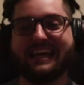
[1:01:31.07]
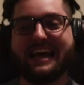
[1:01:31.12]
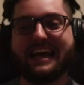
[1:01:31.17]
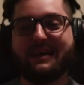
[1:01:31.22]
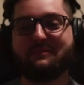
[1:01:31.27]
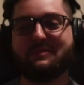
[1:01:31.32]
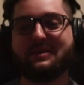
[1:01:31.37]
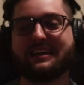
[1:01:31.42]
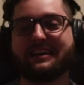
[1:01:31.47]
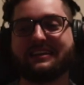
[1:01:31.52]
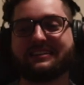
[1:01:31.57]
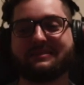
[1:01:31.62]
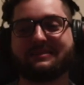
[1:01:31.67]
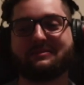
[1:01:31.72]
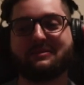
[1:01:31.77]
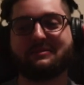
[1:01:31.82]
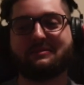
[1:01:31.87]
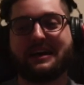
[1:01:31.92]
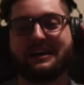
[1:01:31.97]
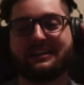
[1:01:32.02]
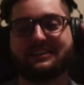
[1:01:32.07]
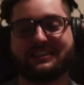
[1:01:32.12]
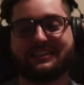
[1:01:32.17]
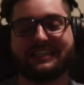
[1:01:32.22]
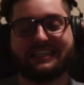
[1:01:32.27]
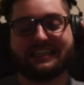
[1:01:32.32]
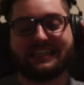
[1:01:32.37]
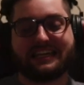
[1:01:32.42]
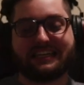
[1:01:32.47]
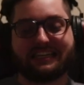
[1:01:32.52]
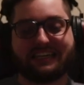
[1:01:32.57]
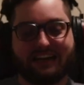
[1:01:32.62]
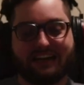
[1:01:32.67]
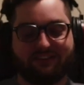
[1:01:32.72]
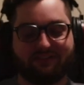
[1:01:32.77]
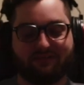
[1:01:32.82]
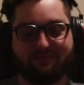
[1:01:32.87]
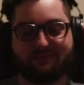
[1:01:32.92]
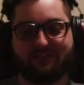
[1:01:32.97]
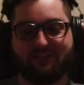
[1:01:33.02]
Because I'm imagining that
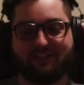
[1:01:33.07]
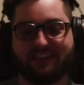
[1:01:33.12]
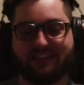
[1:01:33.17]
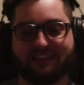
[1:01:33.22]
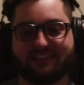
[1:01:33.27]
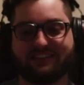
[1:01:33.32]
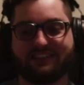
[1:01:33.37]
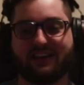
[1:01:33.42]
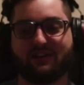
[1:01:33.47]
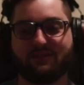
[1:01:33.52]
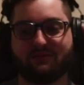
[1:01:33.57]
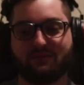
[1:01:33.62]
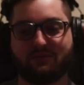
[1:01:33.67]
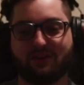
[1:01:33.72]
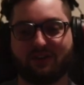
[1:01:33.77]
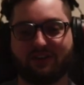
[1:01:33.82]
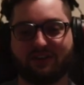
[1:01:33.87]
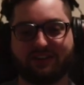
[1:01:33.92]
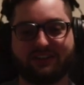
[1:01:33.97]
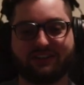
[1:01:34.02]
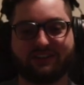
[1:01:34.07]
guy from fucking South Park.